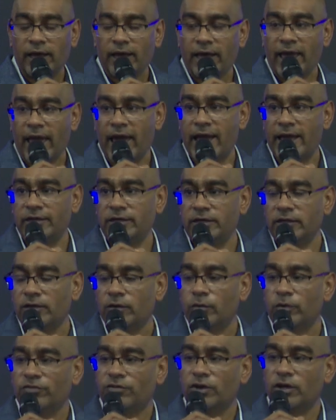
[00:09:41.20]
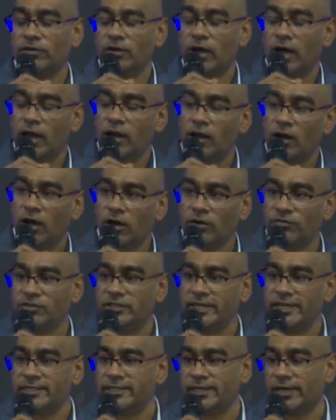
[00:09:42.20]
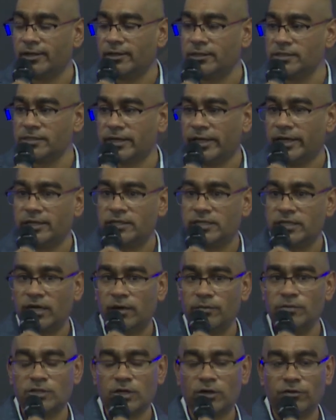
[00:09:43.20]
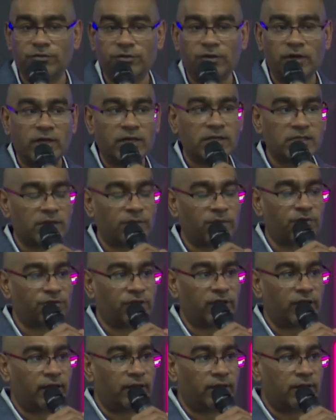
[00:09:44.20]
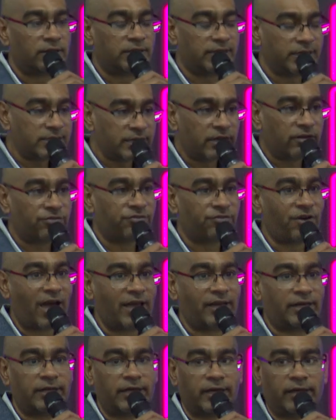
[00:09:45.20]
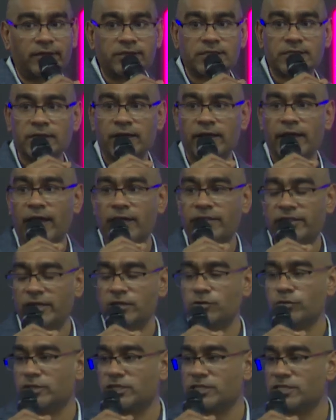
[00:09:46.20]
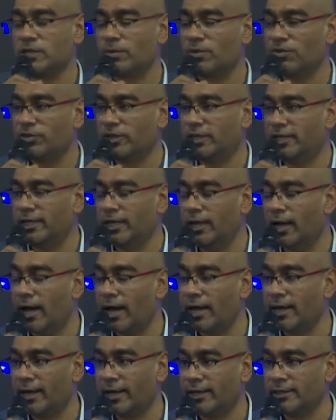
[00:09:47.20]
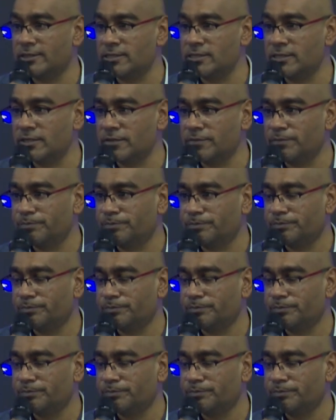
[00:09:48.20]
And we've got a lot of details in terms of some of the detailed findings, and these were just some of the key highlights.